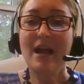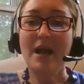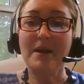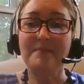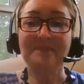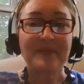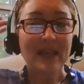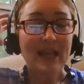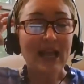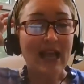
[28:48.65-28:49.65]
And
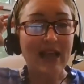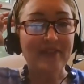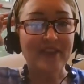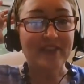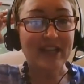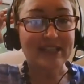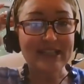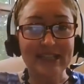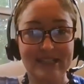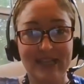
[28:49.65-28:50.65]
then the
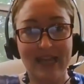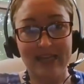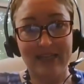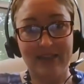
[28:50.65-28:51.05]
idea is that